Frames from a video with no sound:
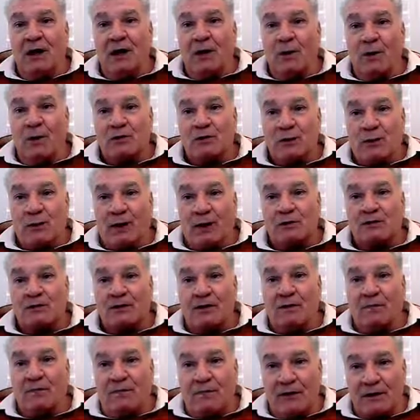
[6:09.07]
which works
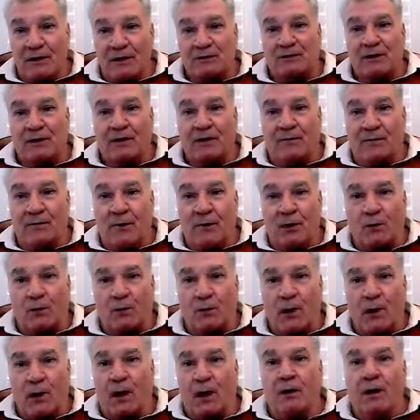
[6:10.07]
in the first and fourth
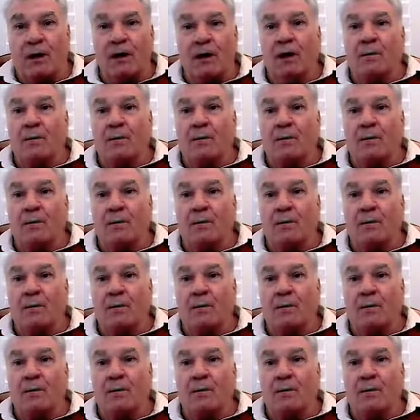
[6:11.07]
quadrant,